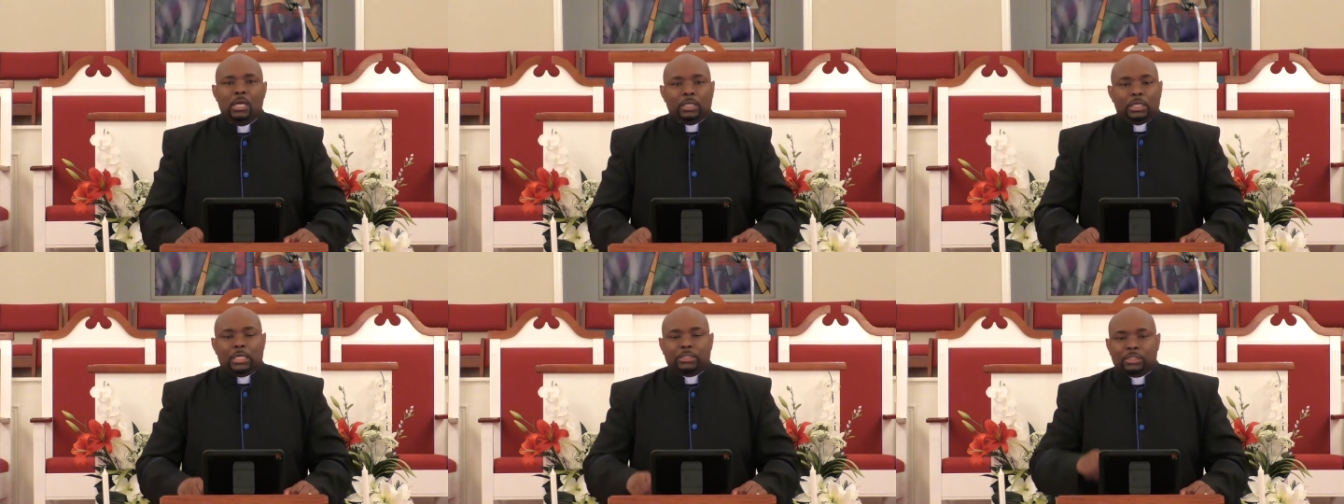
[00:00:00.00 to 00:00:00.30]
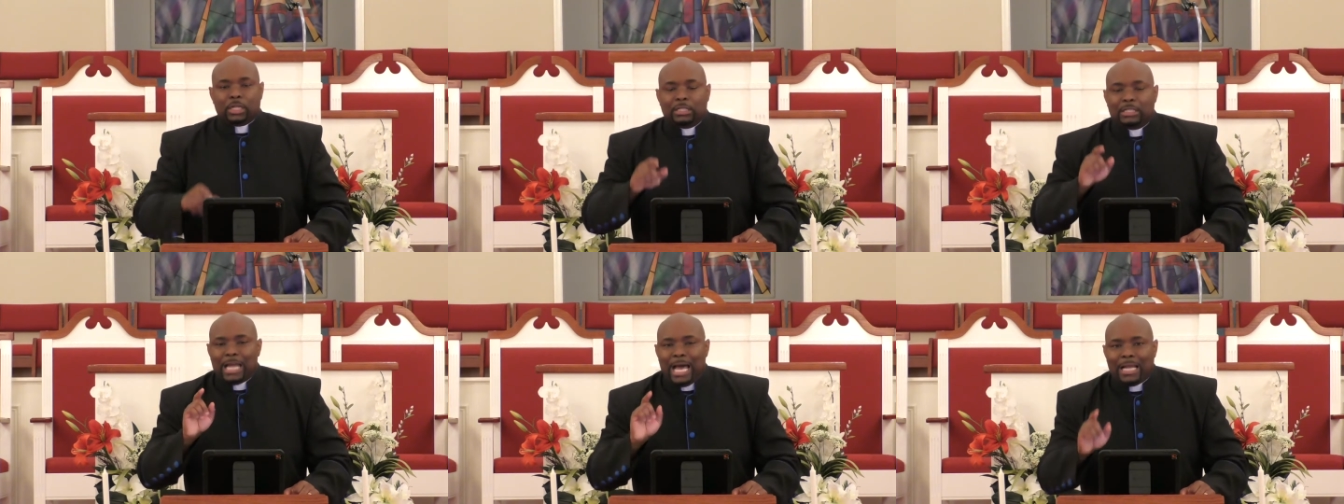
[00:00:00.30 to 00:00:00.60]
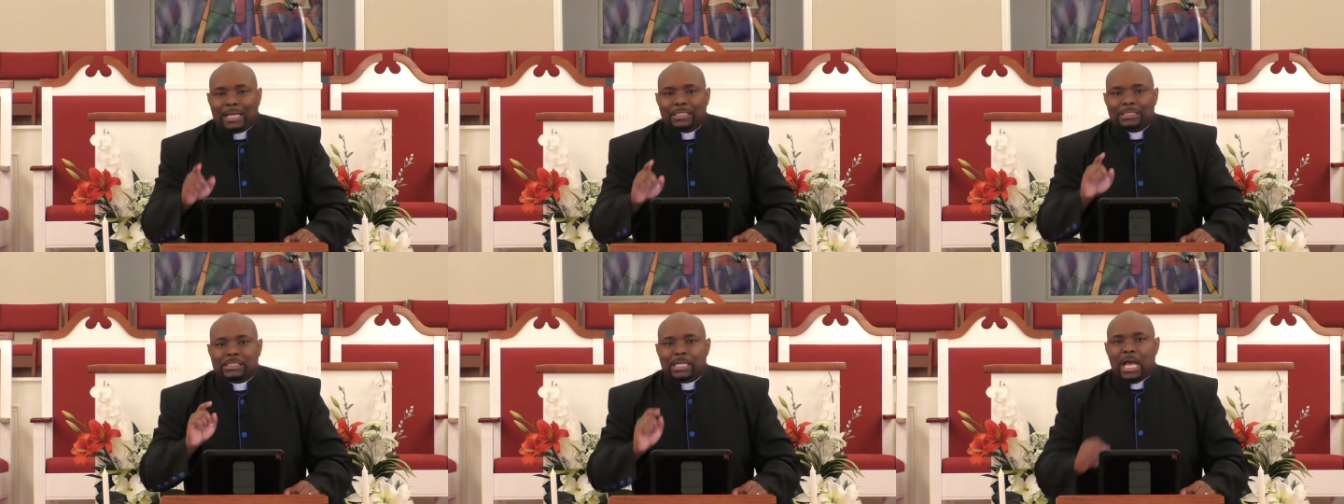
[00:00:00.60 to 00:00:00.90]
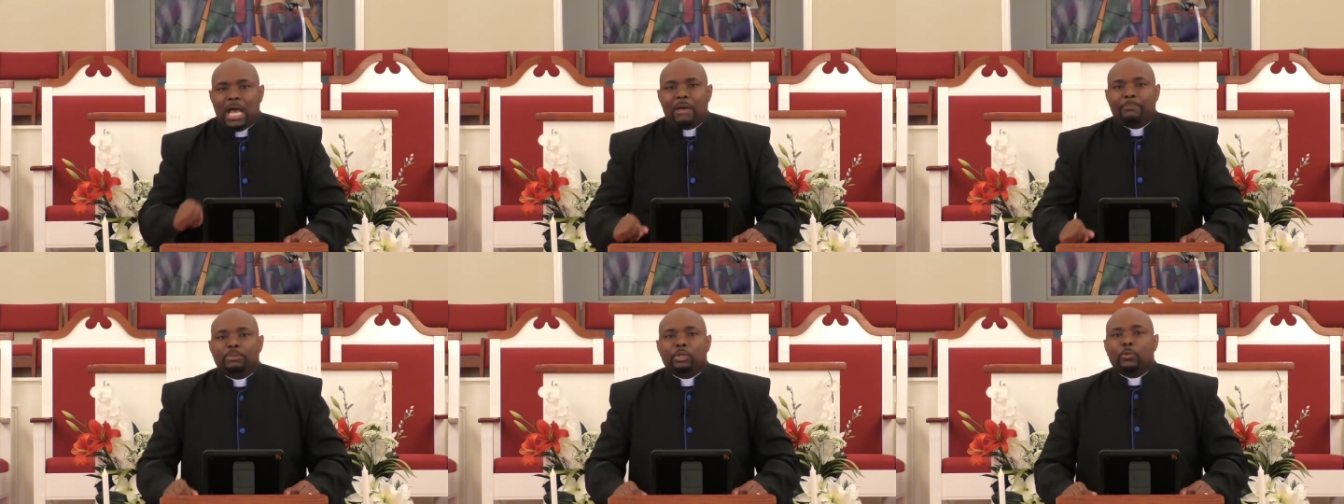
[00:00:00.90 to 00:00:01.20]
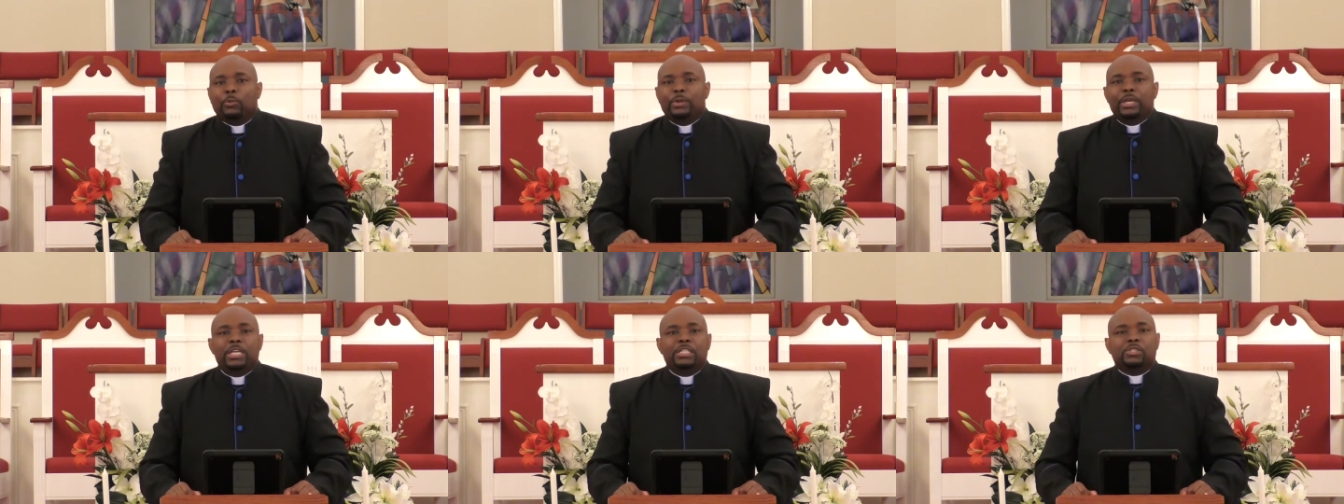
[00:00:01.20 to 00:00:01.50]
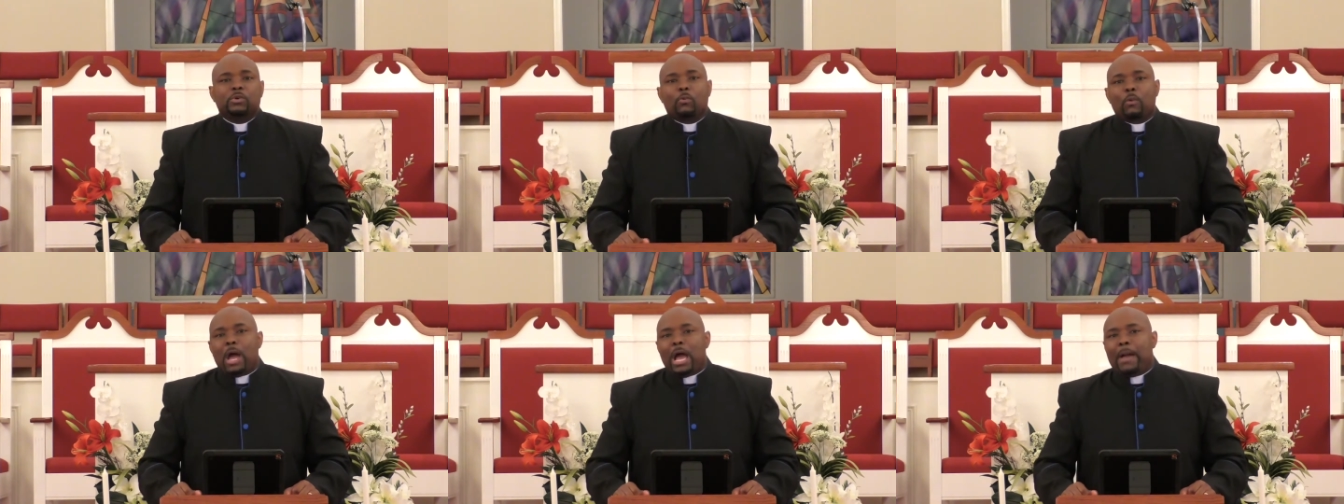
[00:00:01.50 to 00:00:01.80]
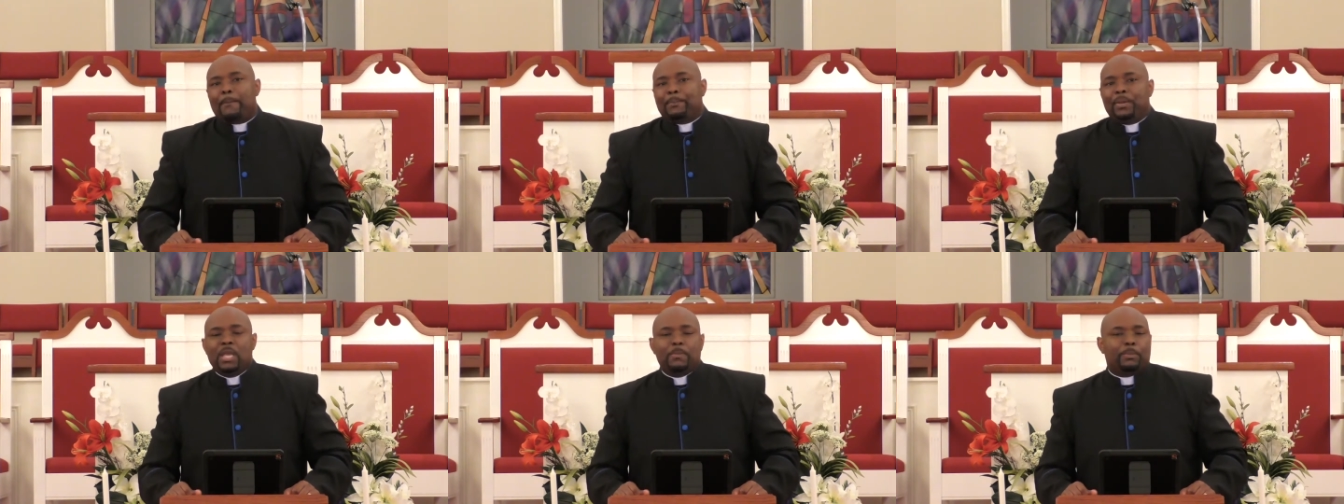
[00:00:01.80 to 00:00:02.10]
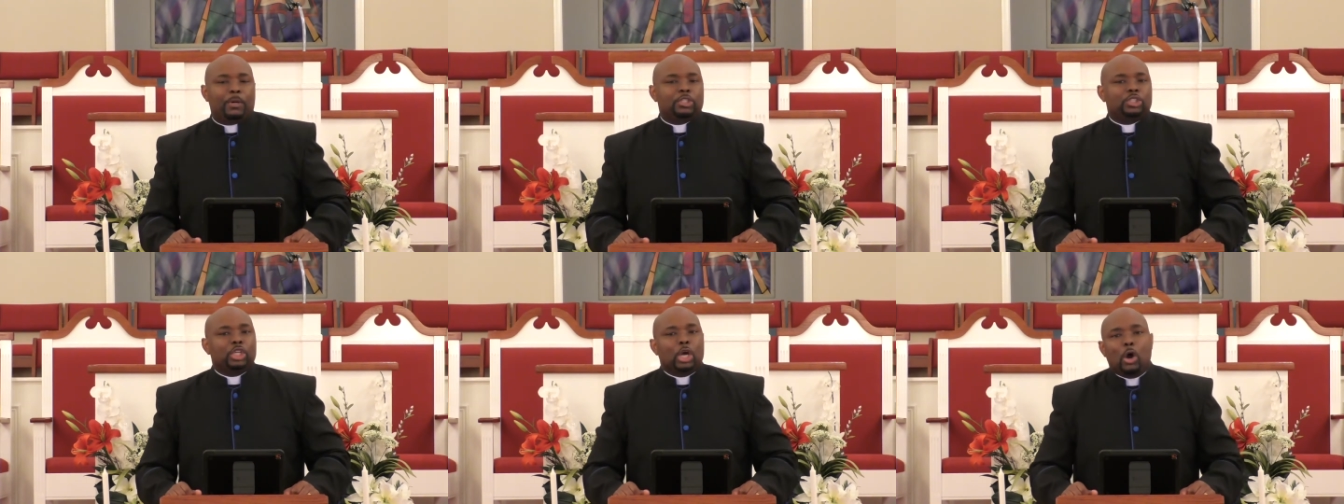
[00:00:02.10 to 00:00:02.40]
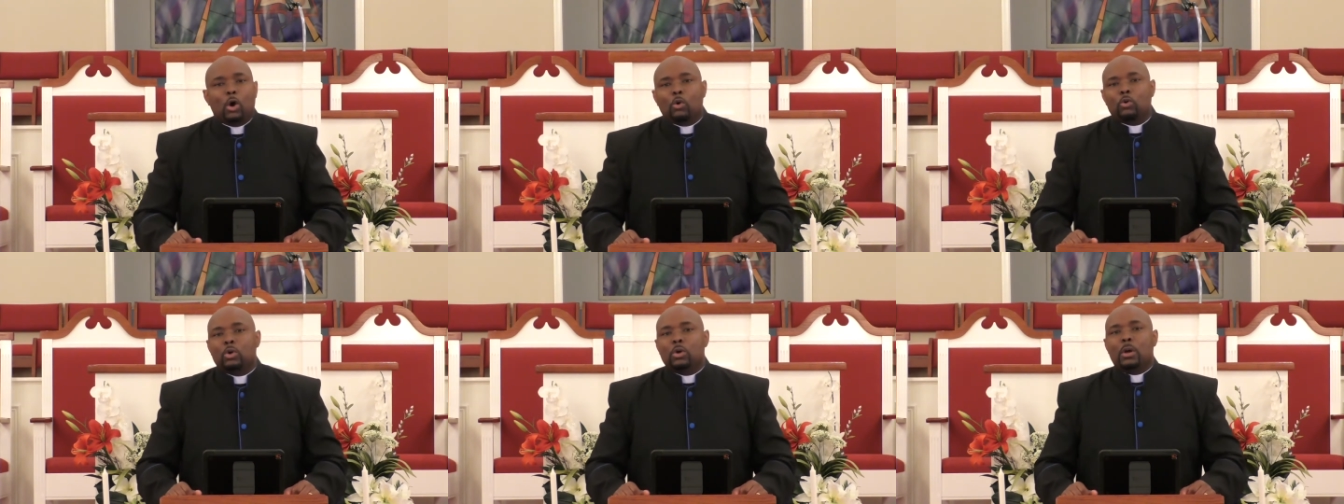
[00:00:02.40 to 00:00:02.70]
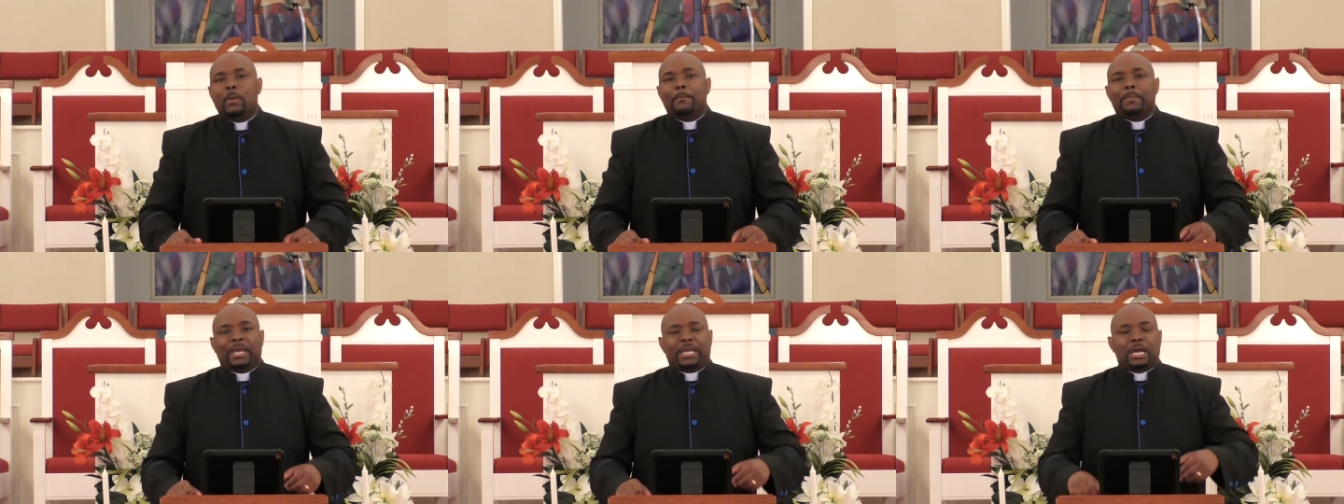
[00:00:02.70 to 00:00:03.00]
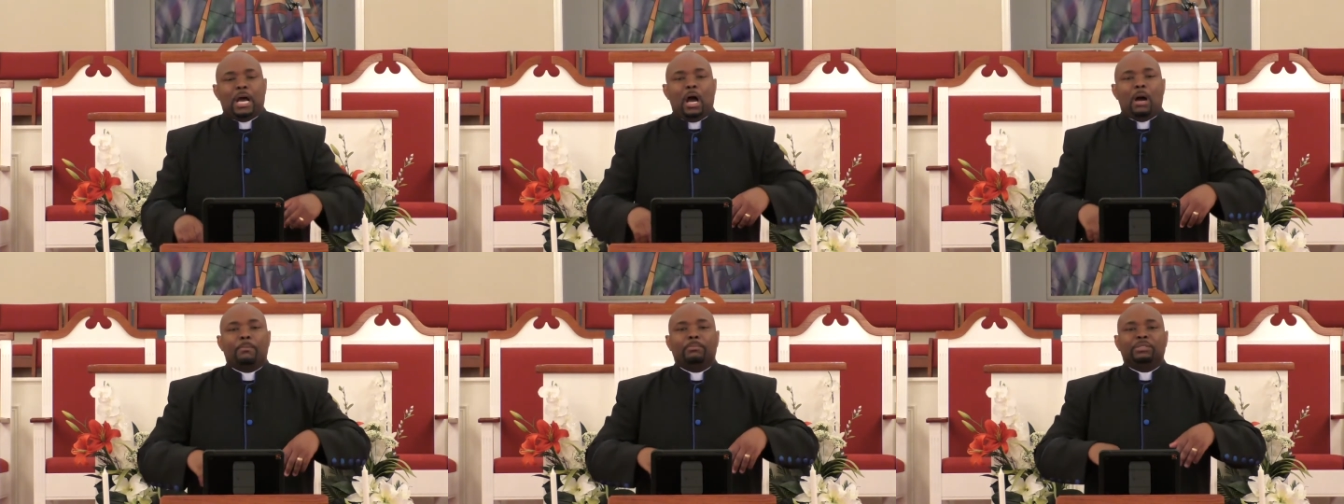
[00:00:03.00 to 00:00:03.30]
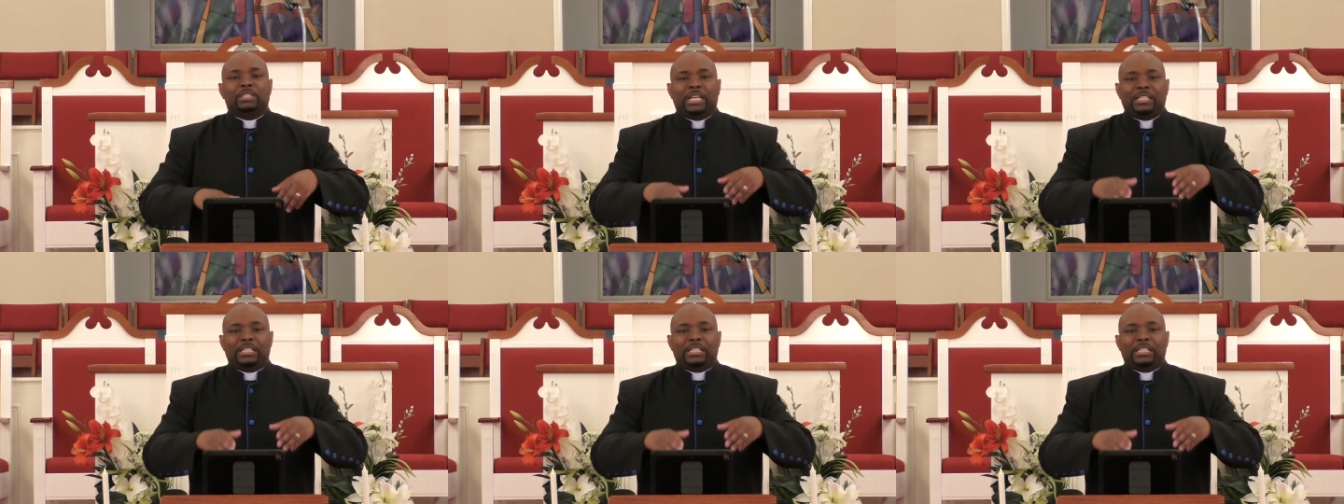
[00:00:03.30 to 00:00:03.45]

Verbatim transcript: Because a lot of times the reason why people don't become,